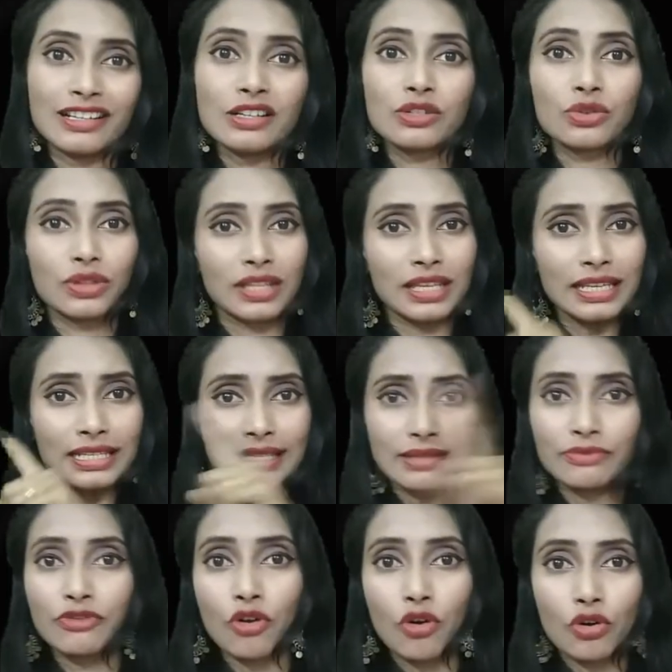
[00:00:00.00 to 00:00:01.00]
So these
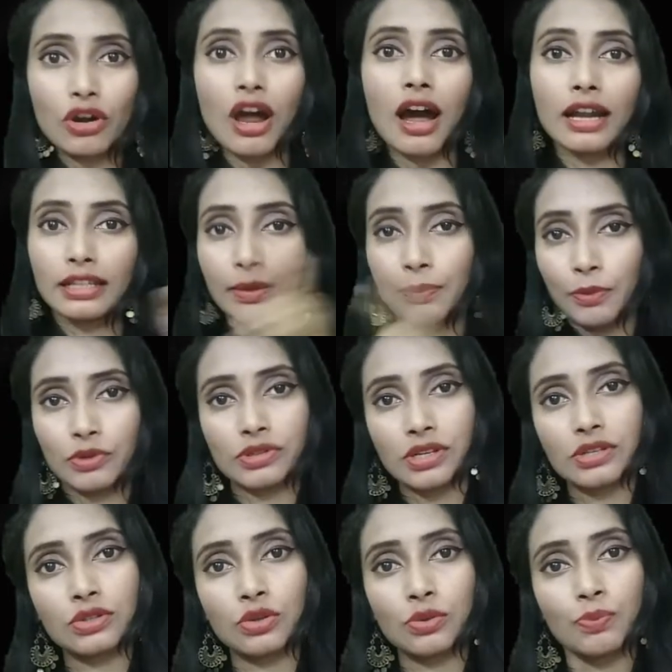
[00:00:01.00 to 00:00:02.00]
four are the
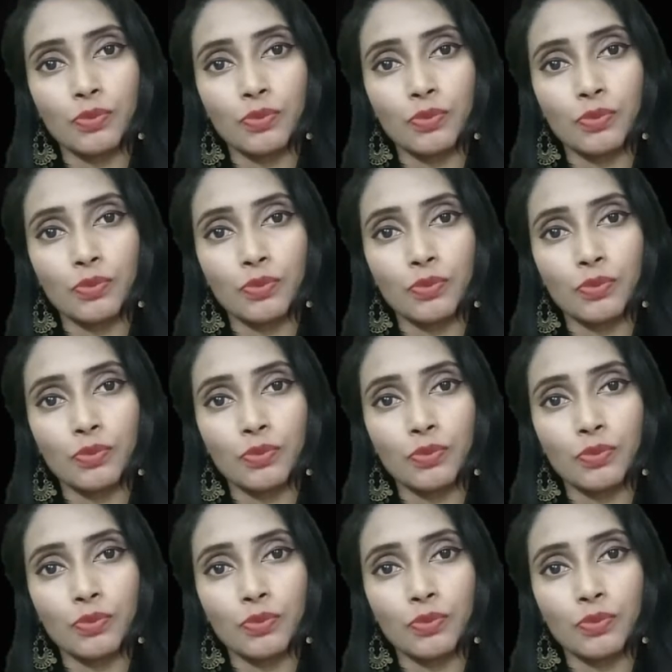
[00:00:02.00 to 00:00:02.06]
possessive